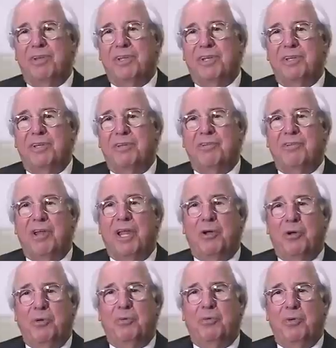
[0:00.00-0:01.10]
on the condition I
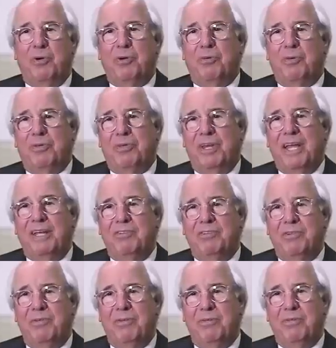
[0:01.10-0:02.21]
go to work with an
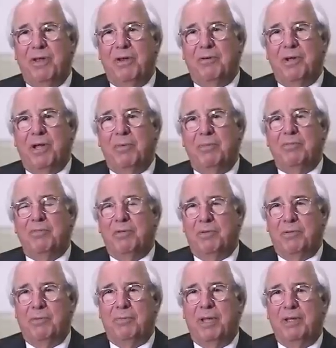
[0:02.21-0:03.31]
agency of the federal government for
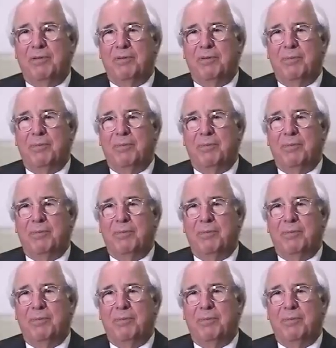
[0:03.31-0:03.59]
the remainder